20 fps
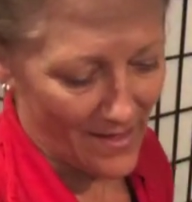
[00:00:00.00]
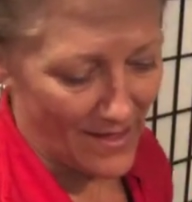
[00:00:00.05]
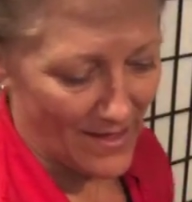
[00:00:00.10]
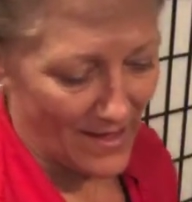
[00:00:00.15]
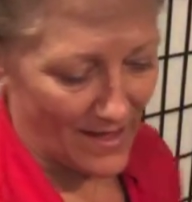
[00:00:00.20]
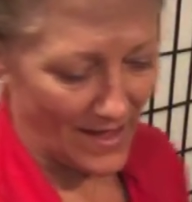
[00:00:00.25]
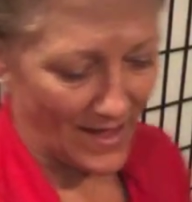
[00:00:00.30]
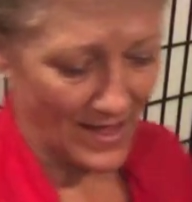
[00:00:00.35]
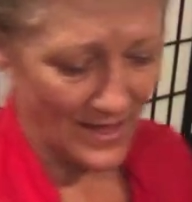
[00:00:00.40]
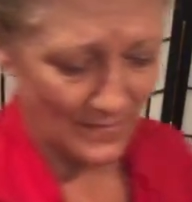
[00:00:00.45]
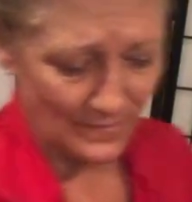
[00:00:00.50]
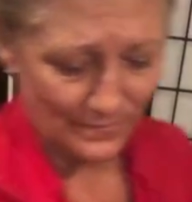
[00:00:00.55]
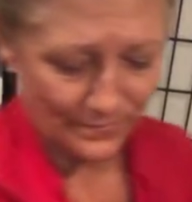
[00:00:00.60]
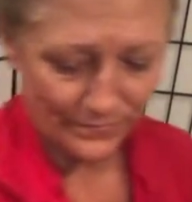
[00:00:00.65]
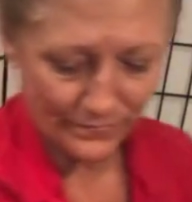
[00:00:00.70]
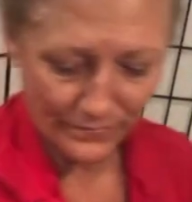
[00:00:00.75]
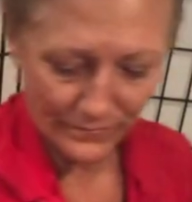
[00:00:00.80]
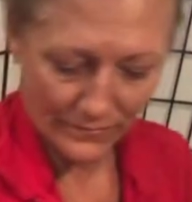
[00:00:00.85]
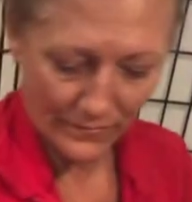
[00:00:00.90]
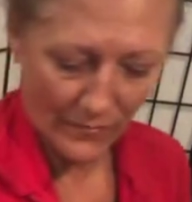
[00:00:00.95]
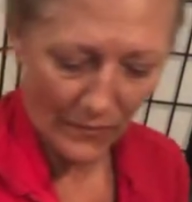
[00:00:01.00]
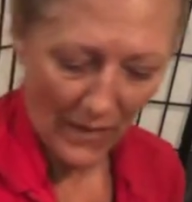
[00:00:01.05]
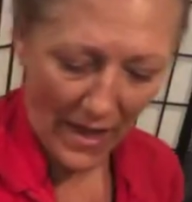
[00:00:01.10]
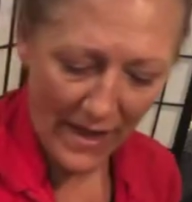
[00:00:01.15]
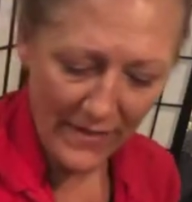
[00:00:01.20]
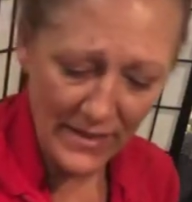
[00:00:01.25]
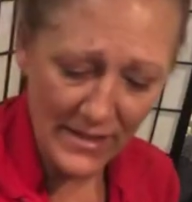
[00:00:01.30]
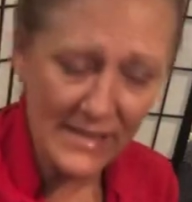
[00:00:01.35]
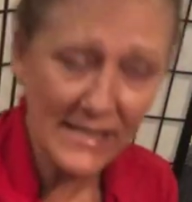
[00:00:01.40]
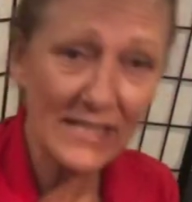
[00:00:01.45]
Okay, and
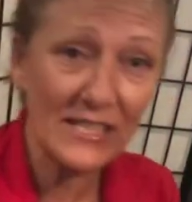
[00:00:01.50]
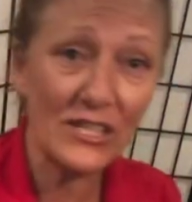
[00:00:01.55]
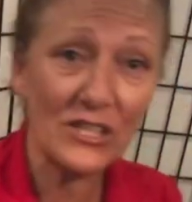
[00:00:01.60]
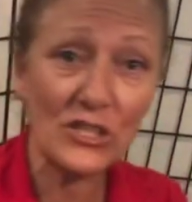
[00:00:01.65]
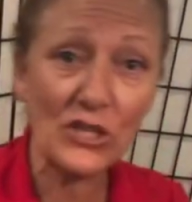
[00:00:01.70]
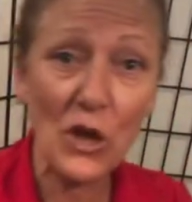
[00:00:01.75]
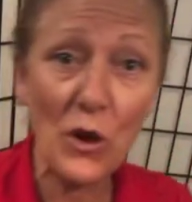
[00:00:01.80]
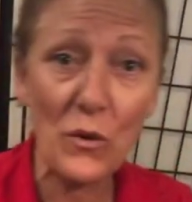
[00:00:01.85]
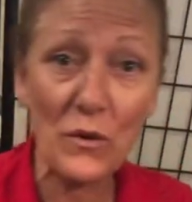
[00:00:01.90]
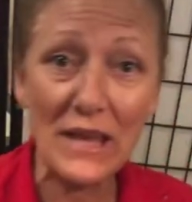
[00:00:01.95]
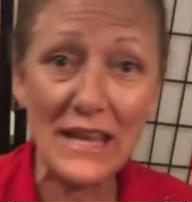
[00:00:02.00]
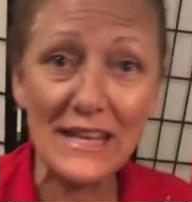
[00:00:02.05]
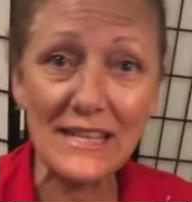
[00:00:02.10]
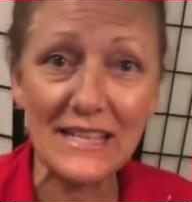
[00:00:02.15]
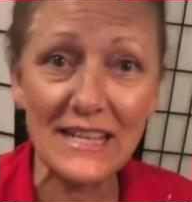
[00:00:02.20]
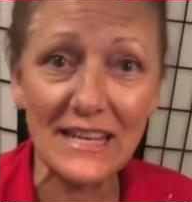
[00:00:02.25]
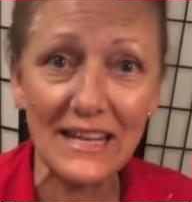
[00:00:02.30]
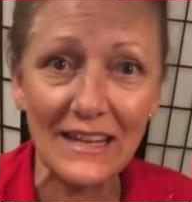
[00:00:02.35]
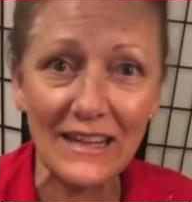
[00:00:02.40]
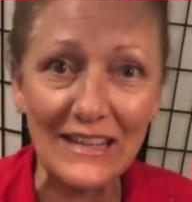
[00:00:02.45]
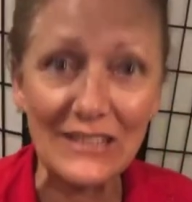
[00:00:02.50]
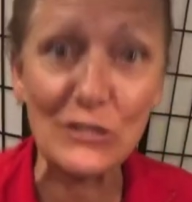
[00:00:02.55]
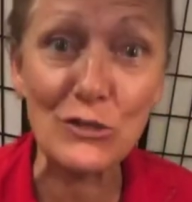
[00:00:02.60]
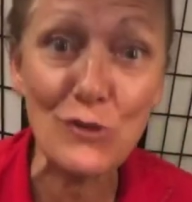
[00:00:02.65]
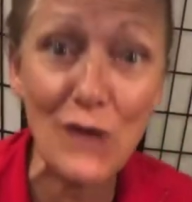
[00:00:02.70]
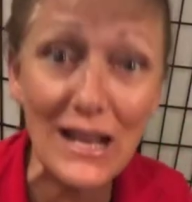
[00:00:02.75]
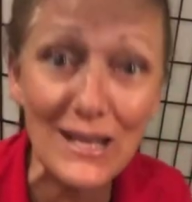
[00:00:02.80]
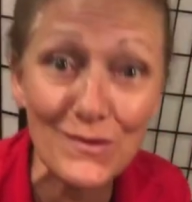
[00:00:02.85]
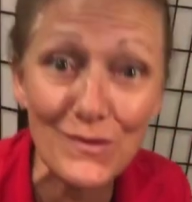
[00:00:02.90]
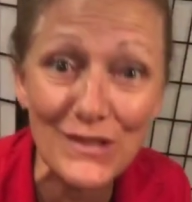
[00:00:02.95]
this is so easy to clean. Do you
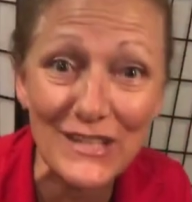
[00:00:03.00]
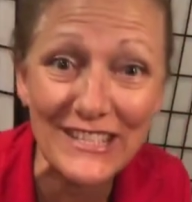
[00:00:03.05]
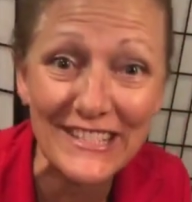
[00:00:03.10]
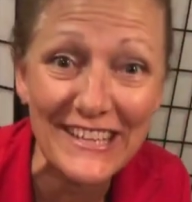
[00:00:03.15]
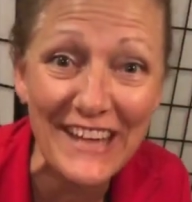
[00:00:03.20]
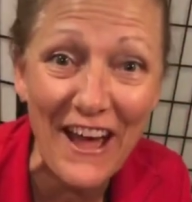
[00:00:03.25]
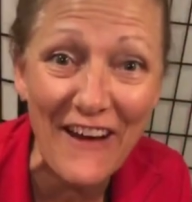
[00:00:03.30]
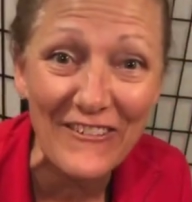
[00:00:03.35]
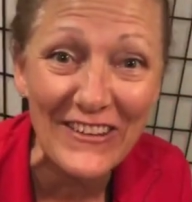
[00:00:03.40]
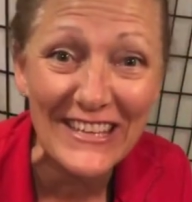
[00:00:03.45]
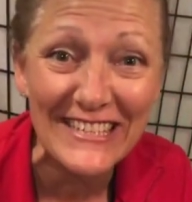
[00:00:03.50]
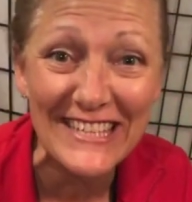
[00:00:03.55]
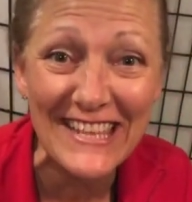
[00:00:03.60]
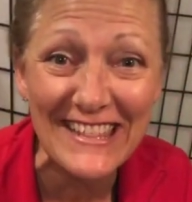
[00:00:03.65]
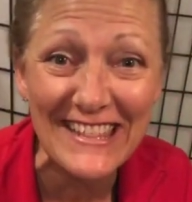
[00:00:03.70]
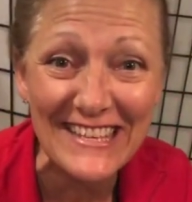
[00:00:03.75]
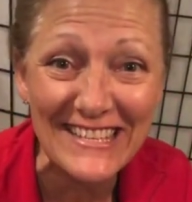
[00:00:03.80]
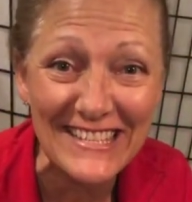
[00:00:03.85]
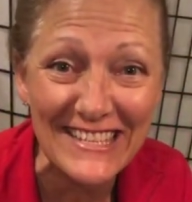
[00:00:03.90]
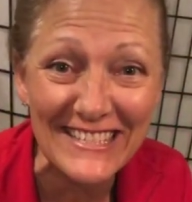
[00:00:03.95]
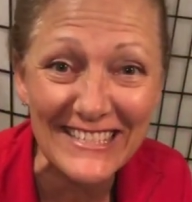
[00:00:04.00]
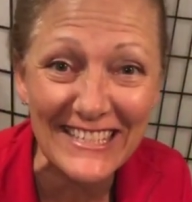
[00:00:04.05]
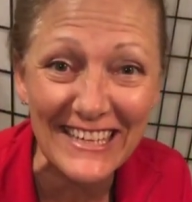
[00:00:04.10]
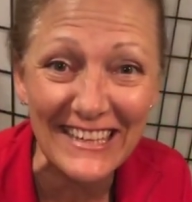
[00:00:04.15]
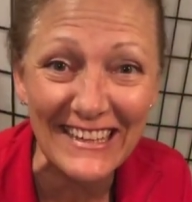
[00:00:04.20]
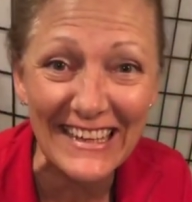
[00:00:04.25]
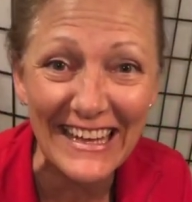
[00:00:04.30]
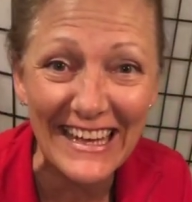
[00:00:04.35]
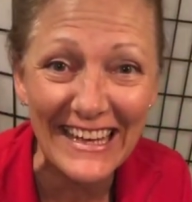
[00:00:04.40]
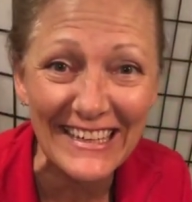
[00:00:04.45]
guys want to see how easy this is to
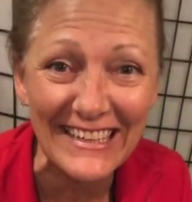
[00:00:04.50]
clean?